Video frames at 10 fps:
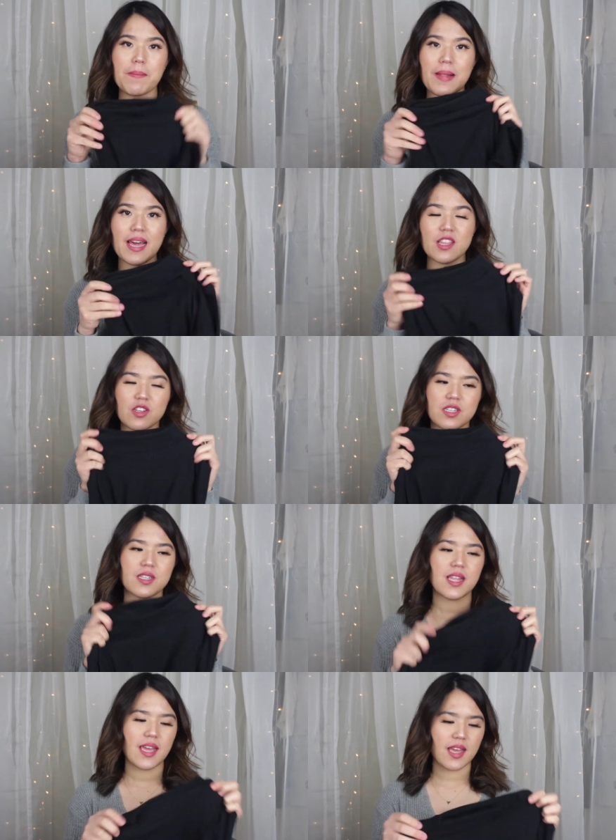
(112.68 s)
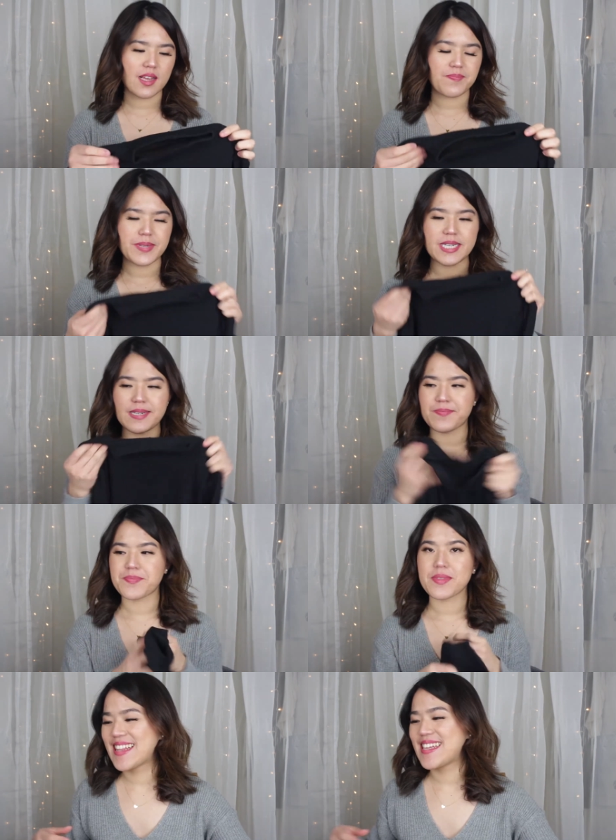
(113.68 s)
black turtleneck. But
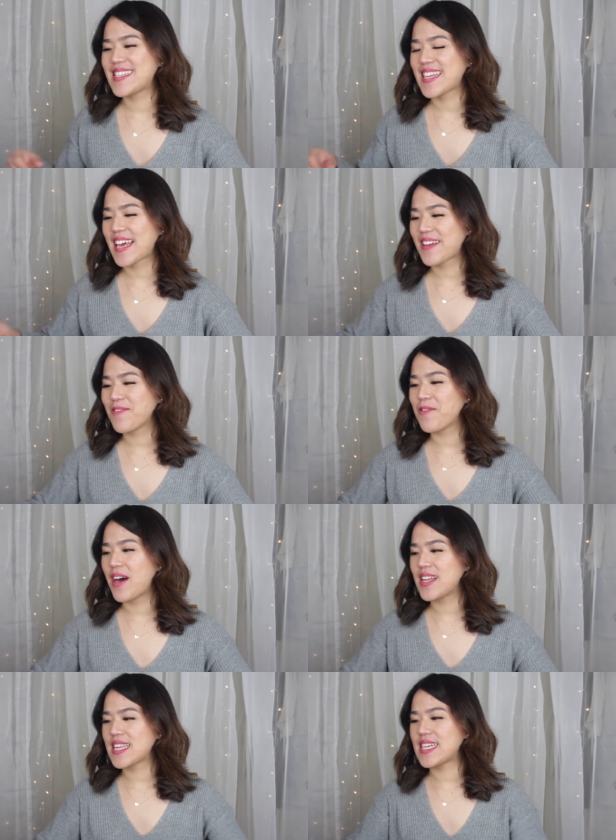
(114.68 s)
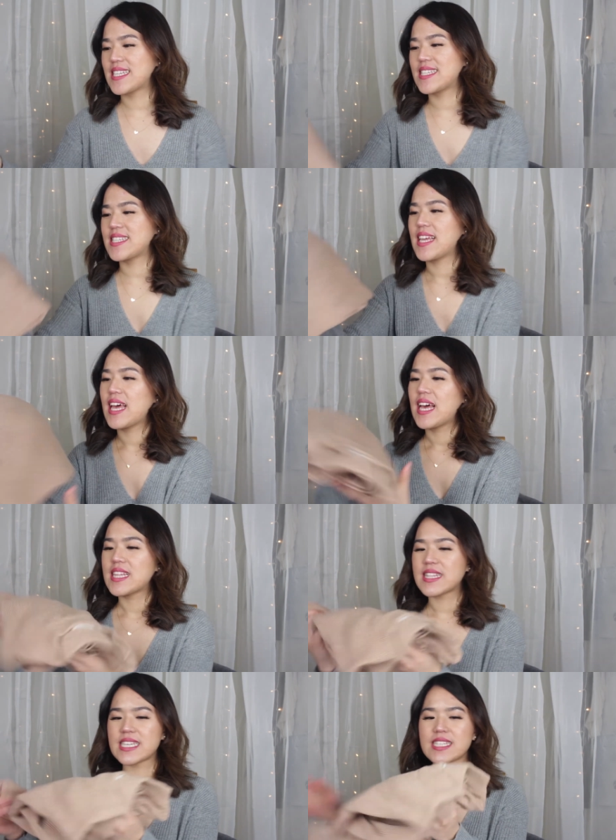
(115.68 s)
the second one is
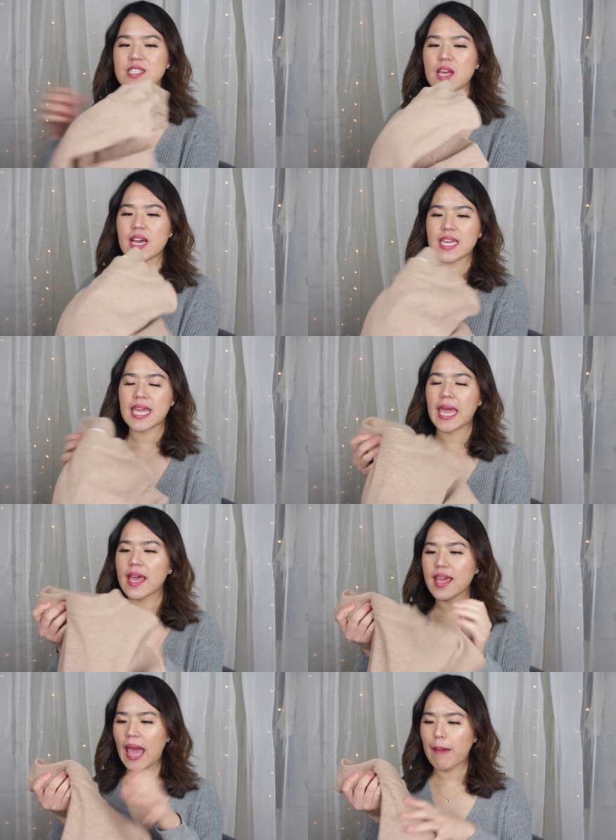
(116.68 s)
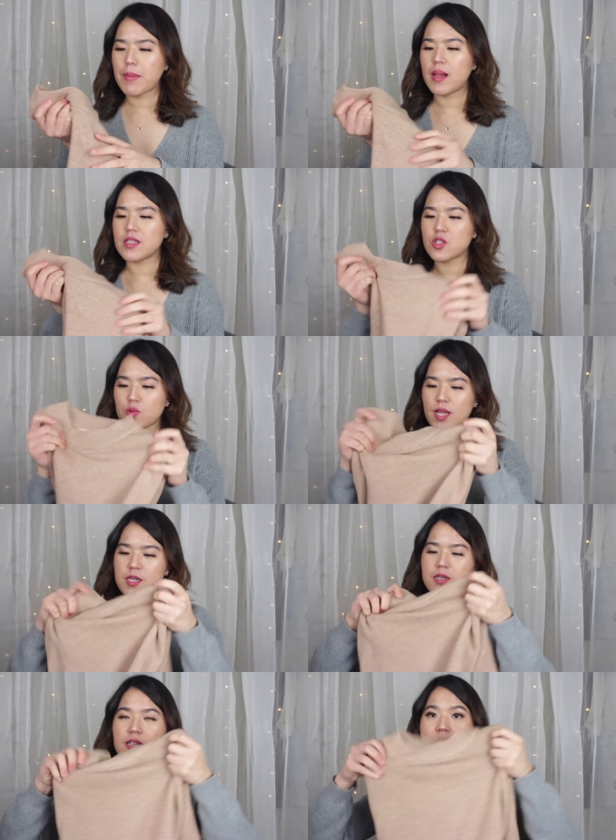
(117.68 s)
this uh, camel
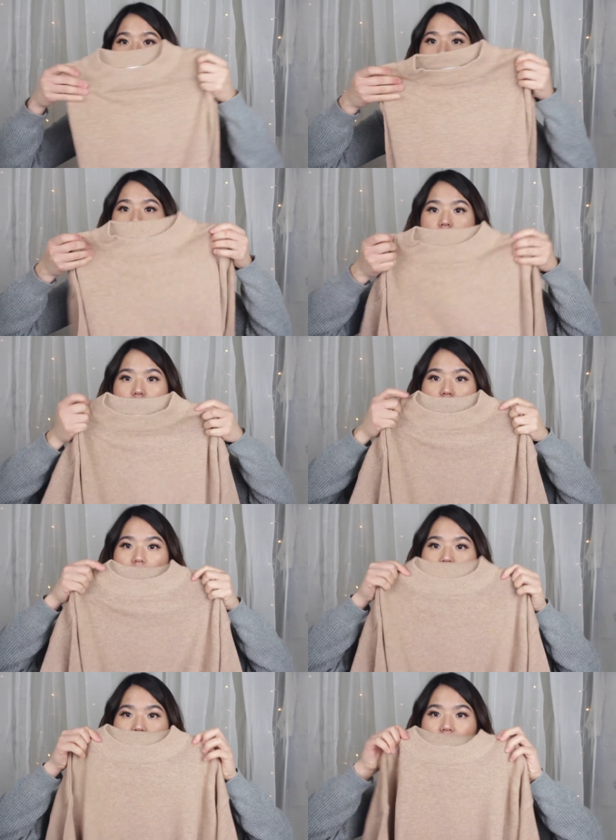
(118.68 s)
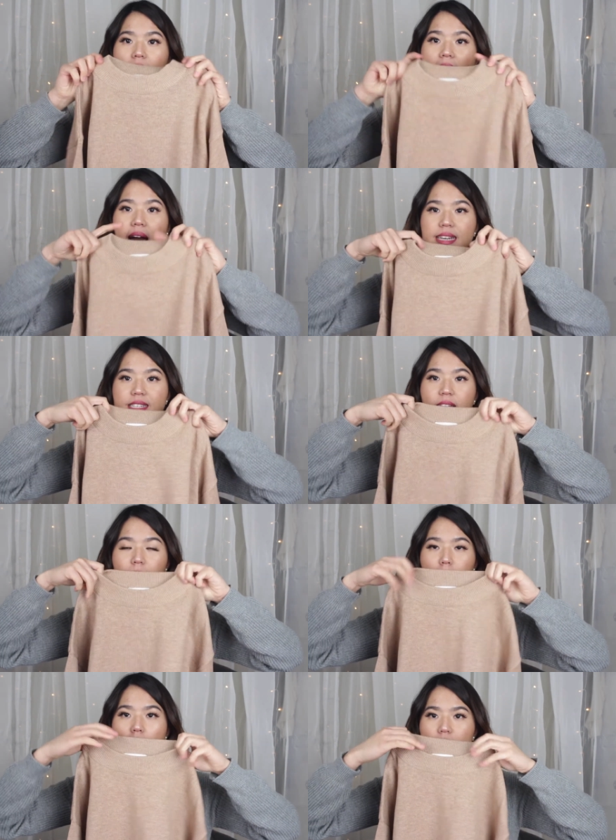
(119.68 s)
sweater. It's also like has
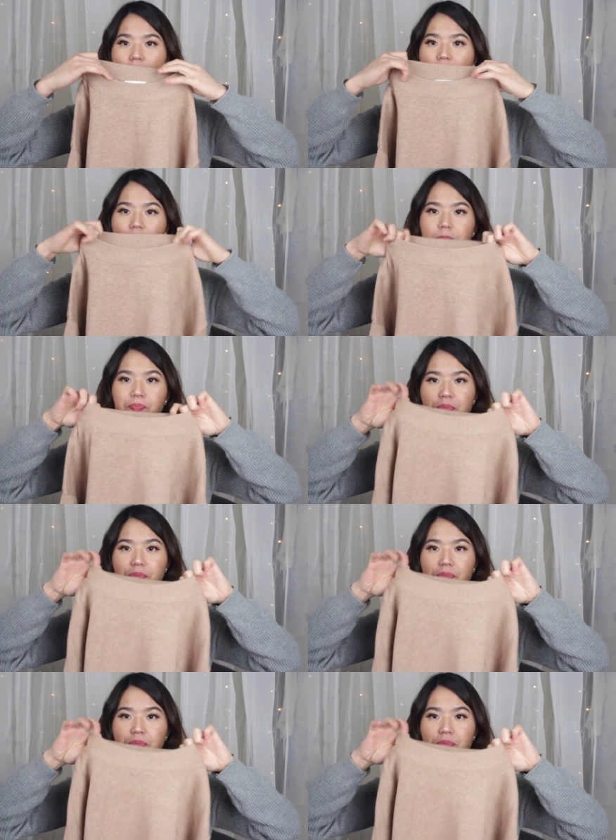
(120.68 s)
that mock neck,